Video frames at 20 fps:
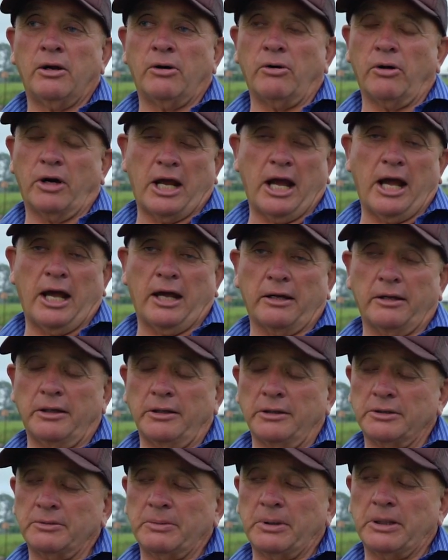or
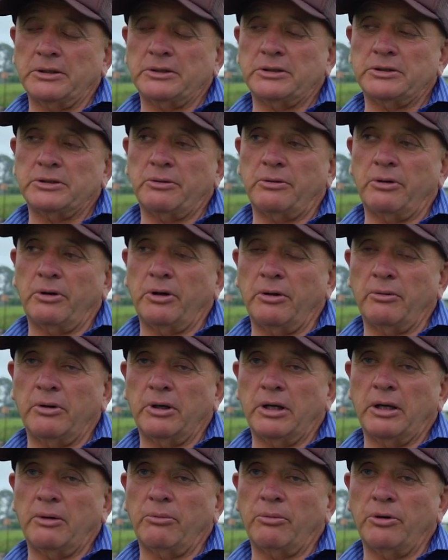khaki I suppose is the right
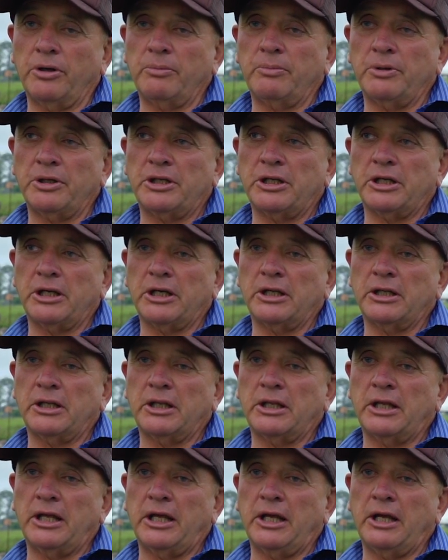word, but
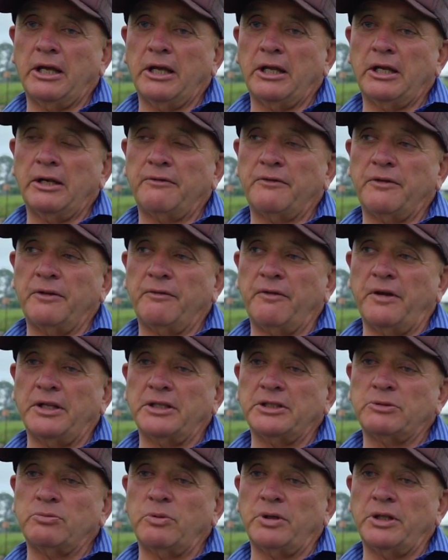and if the
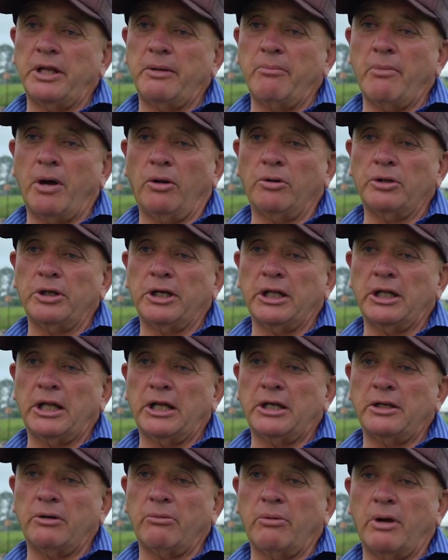feathers, when they're molting and
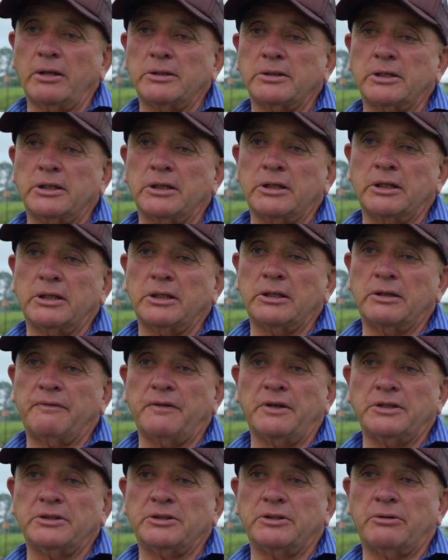that, you won't see the
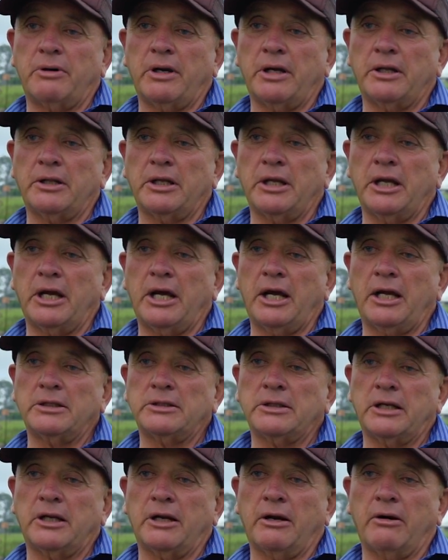feathers around the
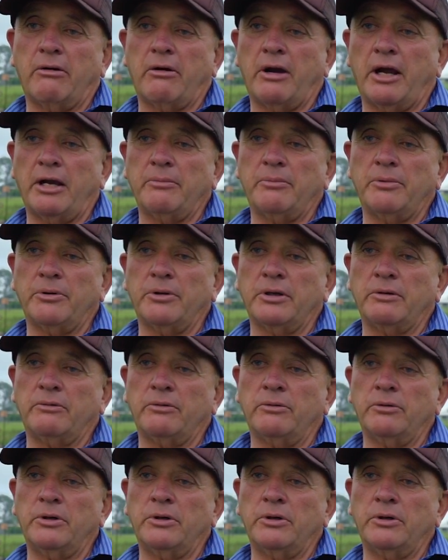yards, and a great bird,